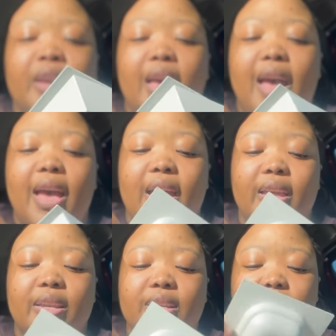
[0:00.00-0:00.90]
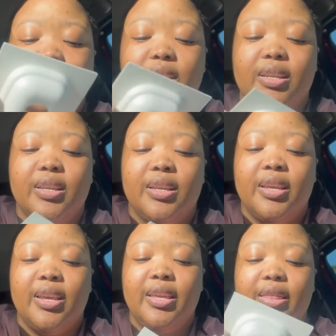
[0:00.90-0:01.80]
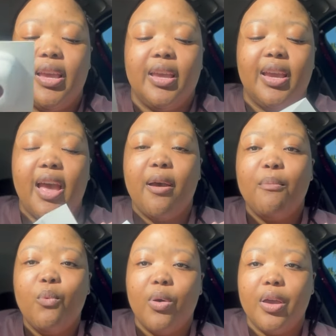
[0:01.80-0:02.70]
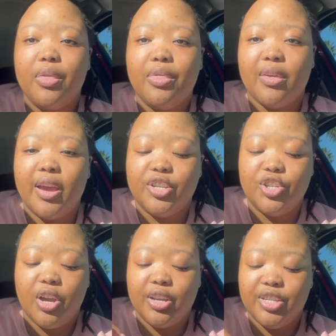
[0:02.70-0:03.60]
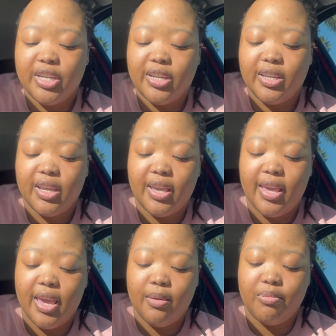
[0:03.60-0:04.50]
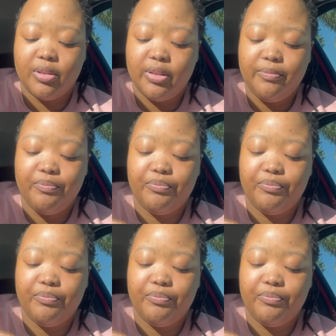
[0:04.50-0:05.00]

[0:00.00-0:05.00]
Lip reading: and they come with a charging cable